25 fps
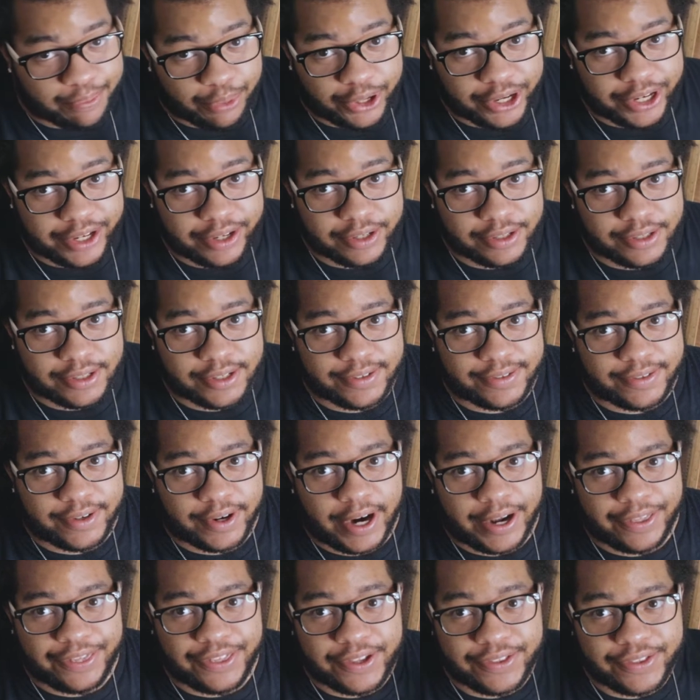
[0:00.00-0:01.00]
pretty good so
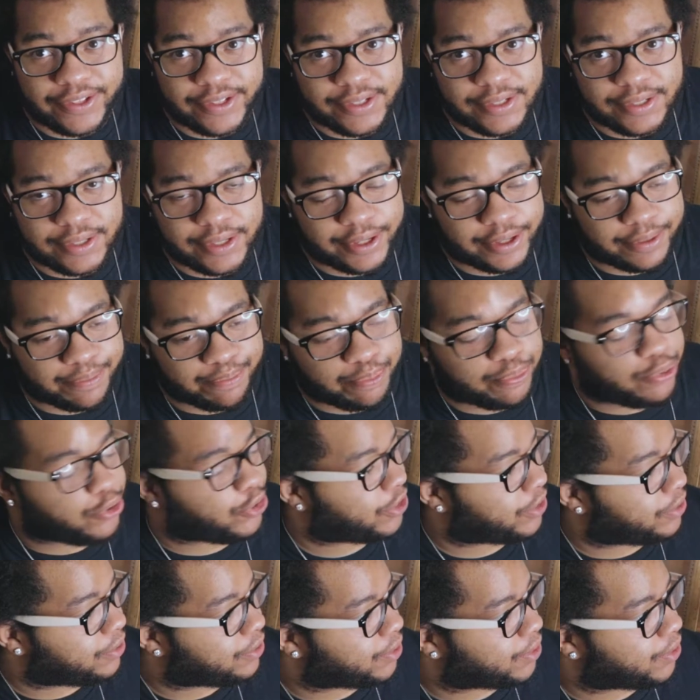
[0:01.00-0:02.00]
far. I think this is a
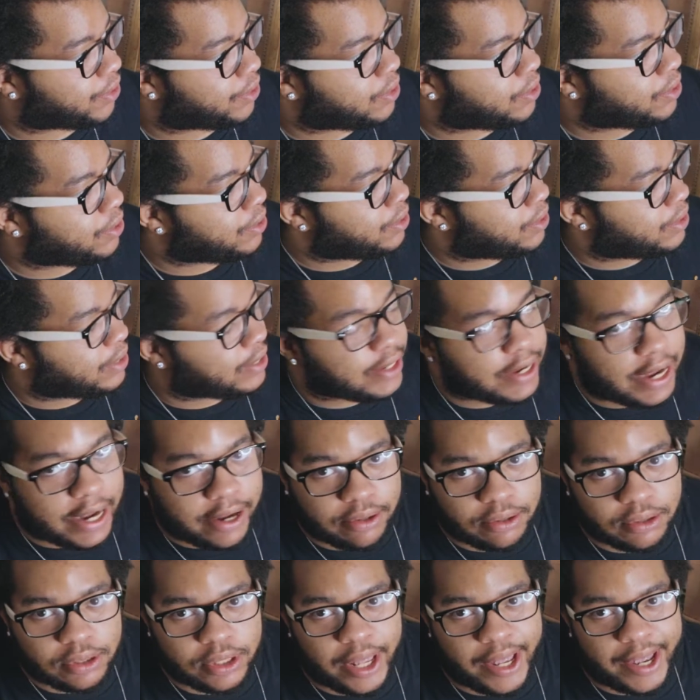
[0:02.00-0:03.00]
pretty good
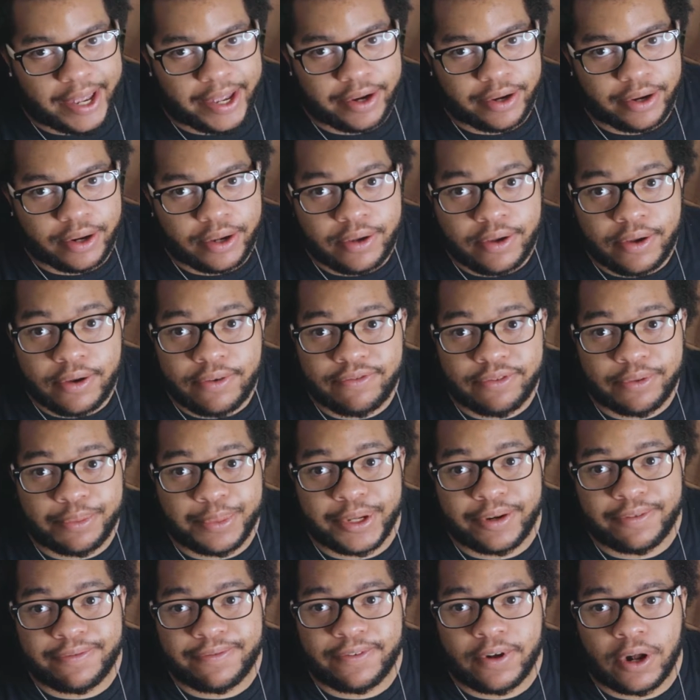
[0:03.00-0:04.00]
outline for
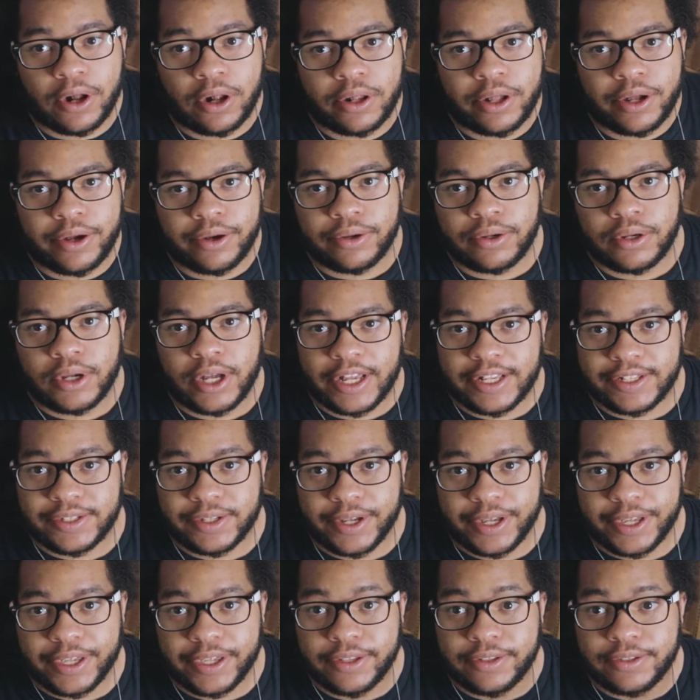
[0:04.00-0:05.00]
me to follow as
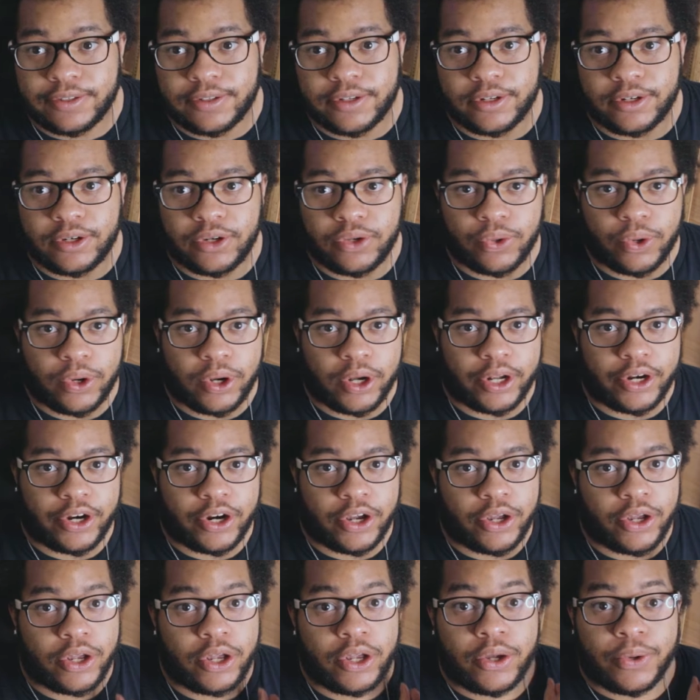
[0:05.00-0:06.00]
I continue
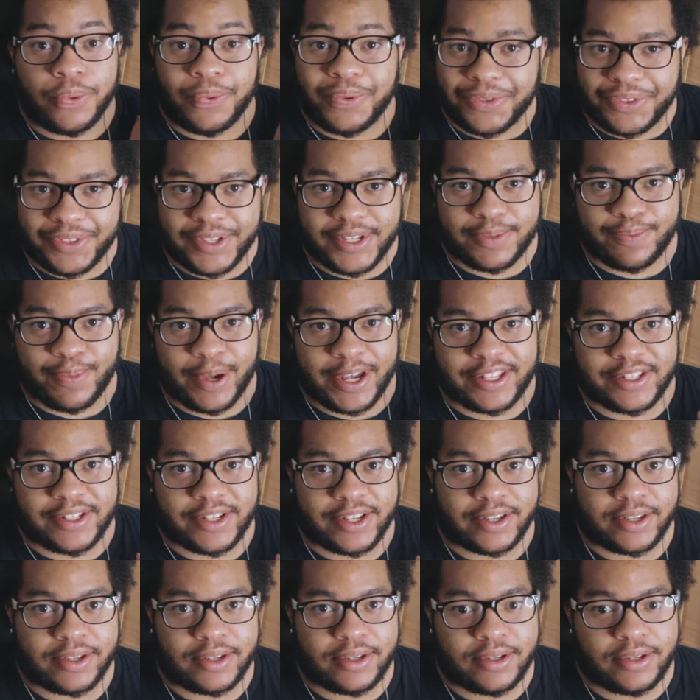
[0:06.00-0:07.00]
on with this
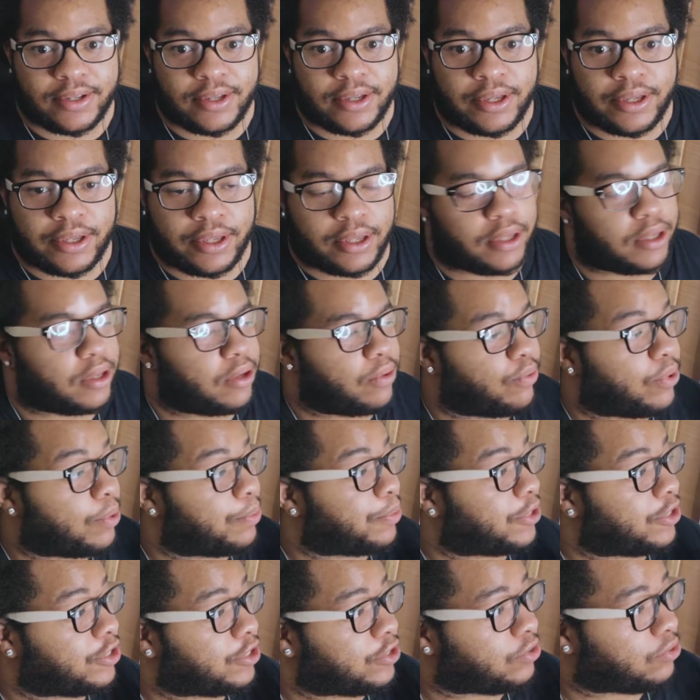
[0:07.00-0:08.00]
painting. What
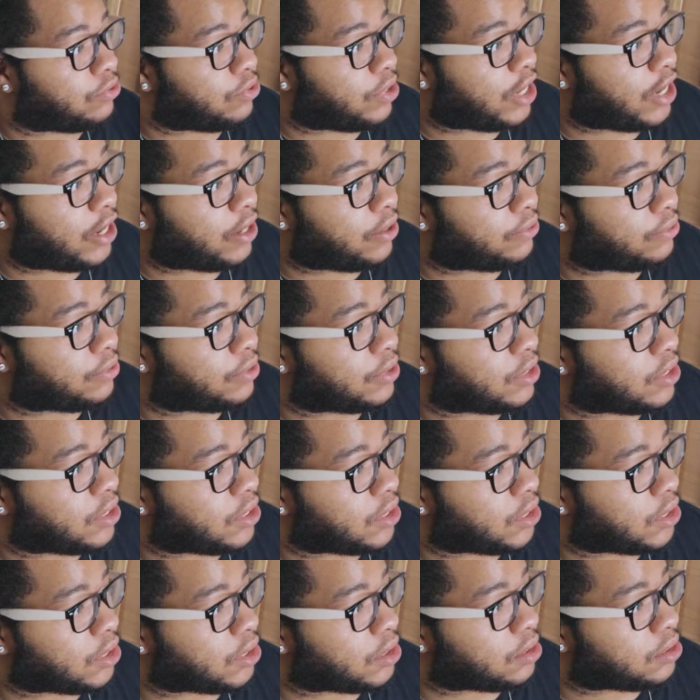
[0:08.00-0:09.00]
I'm gonna do now
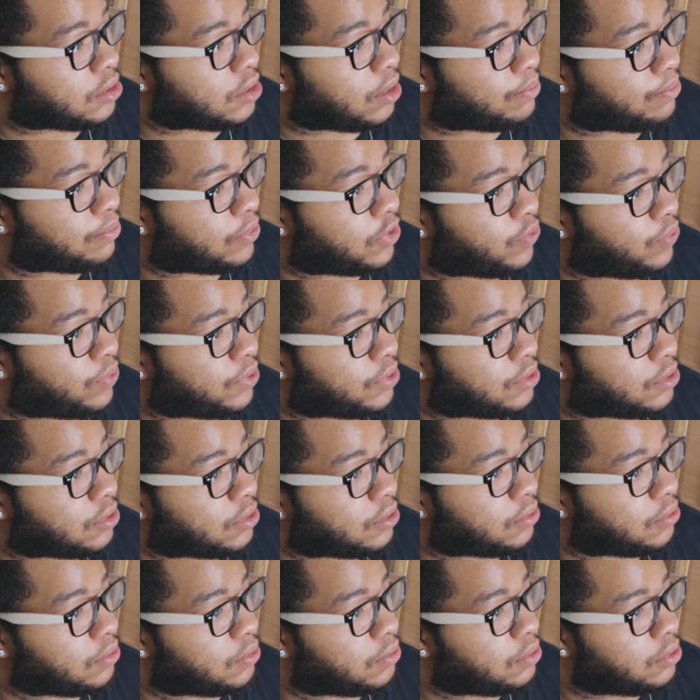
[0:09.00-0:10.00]
is I'm going
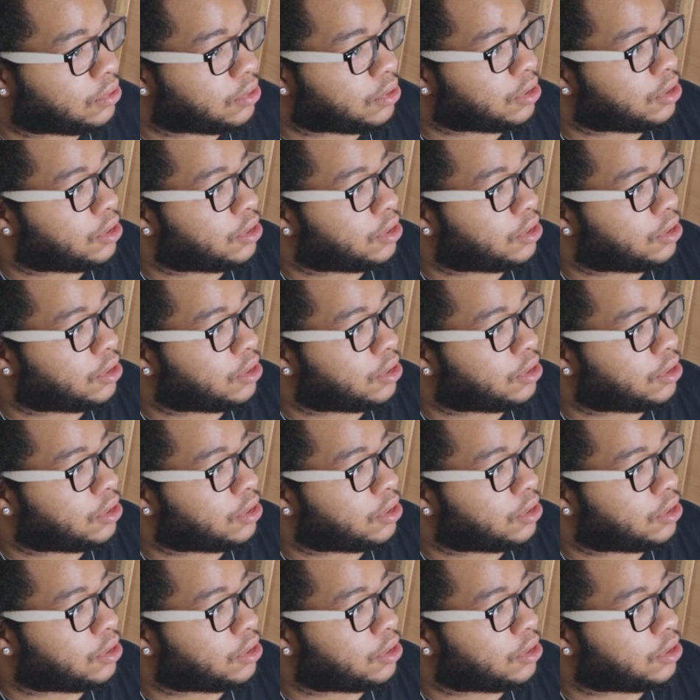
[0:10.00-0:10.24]
to,